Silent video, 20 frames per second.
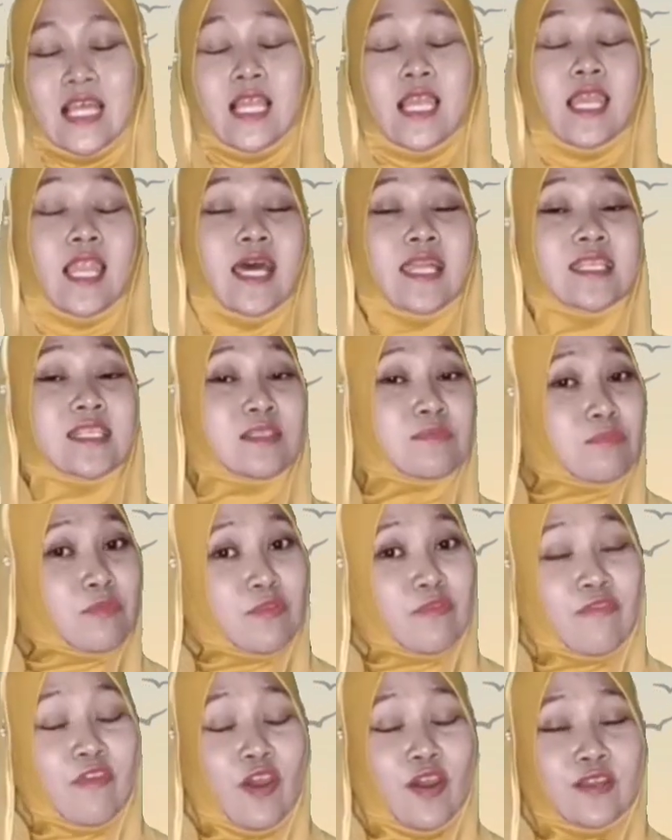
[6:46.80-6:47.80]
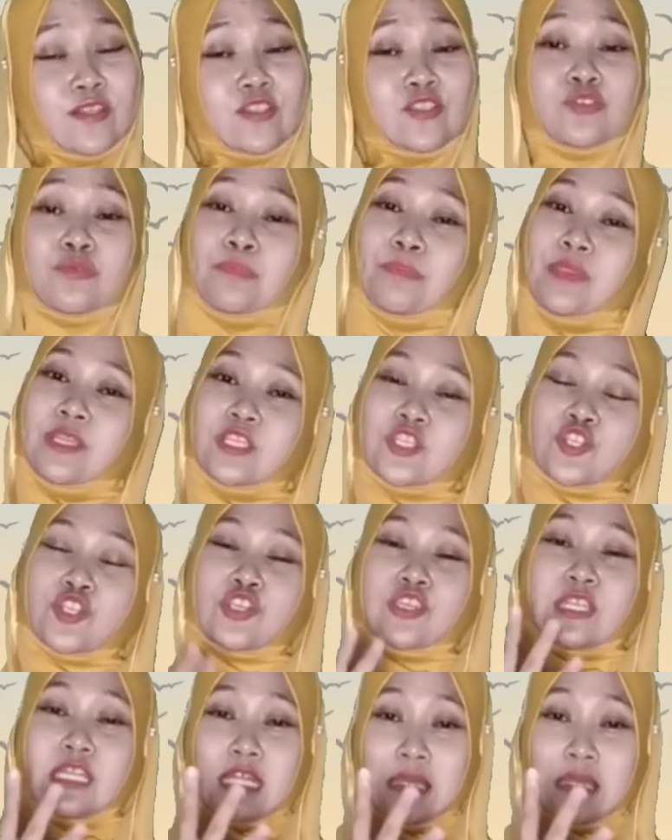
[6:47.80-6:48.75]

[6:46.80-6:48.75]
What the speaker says: Let us move on to picture